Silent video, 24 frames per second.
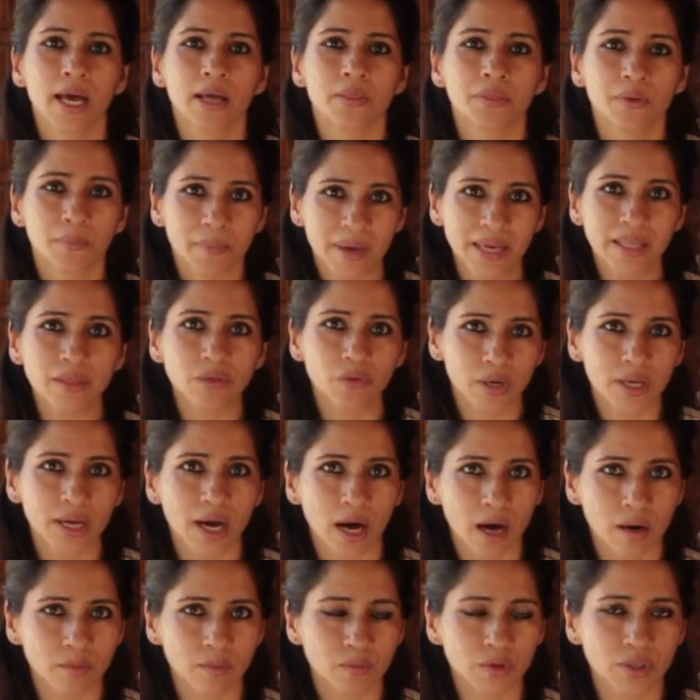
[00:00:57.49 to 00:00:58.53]
the main three
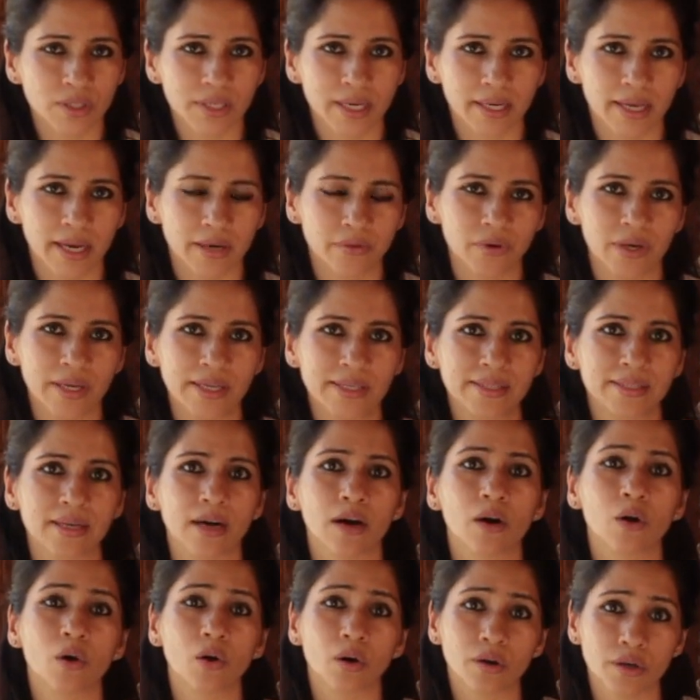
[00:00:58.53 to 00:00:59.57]
hormones that get released
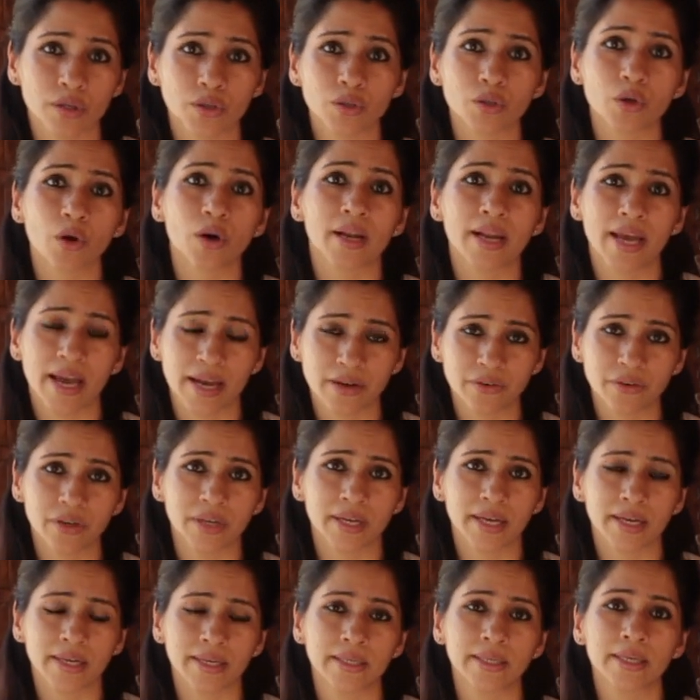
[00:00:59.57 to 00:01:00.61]
are cortisol,
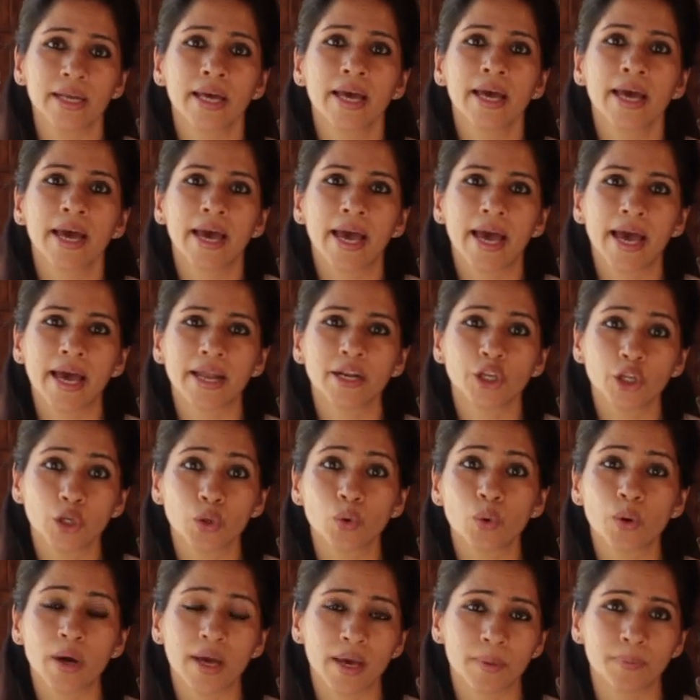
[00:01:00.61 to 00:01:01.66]
adrenaline and
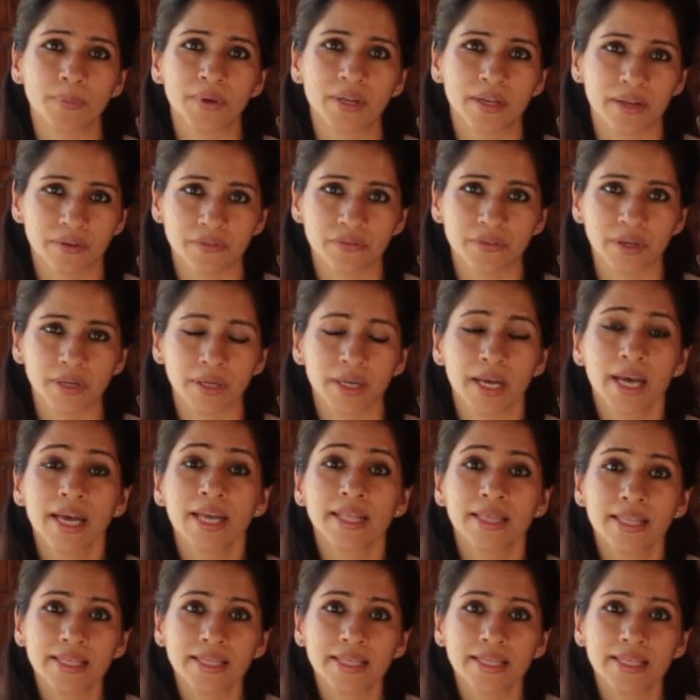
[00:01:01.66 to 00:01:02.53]
neuroepinephrine.